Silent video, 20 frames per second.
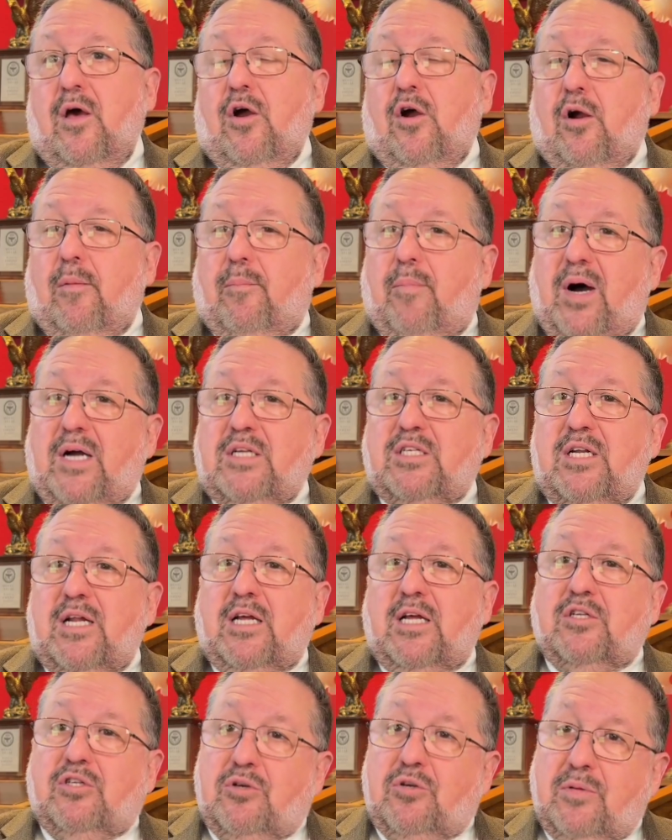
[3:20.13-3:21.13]
Her budget
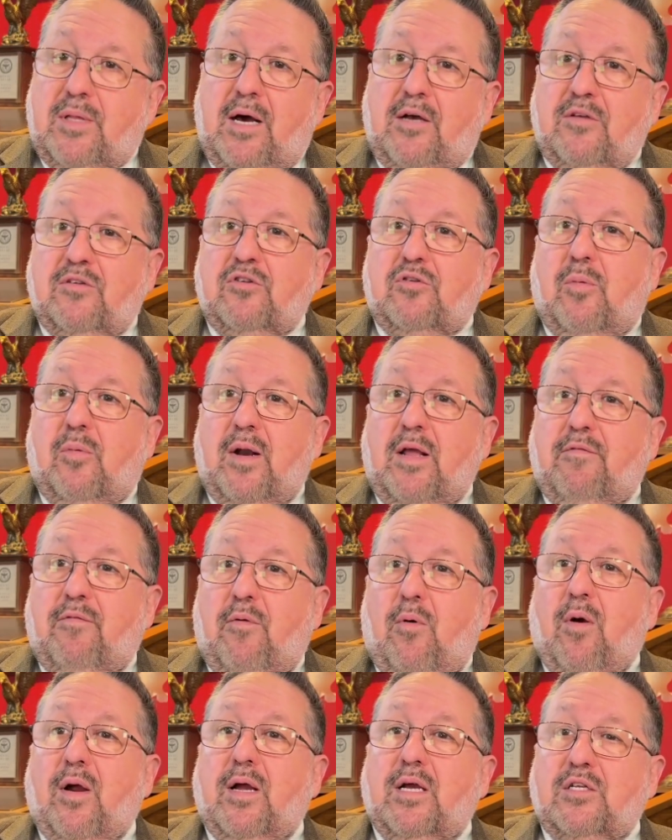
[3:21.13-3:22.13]
in
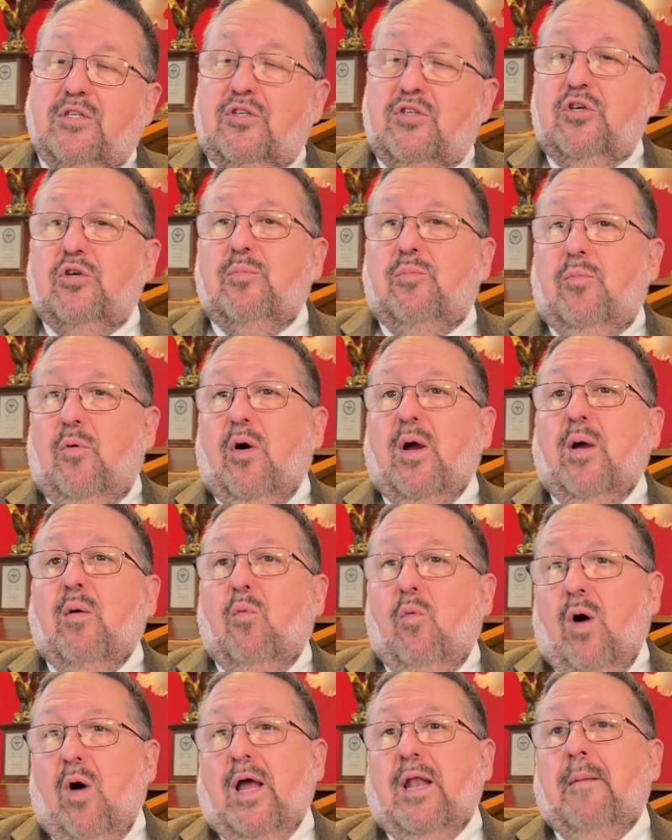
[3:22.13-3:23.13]
2024 is
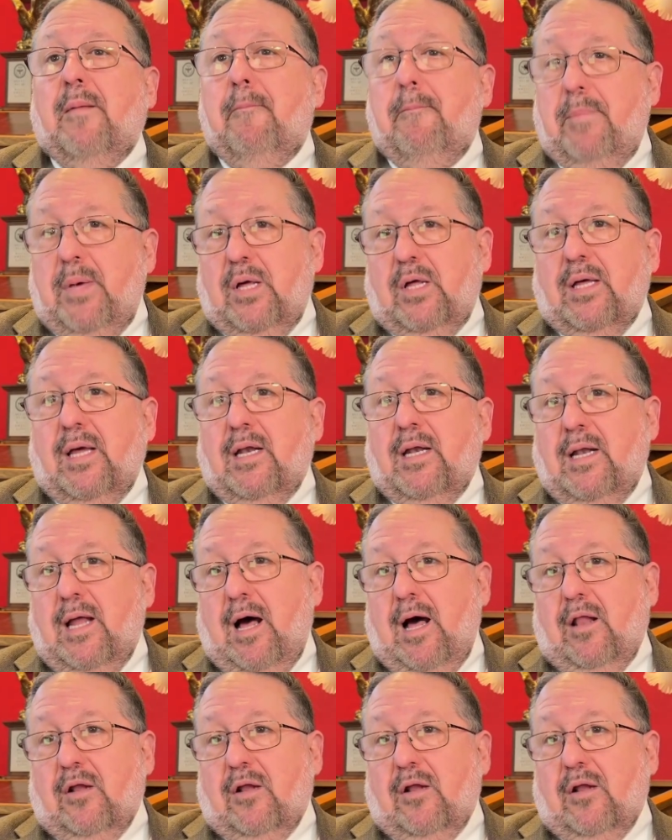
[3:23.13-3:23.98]
$2.1 million.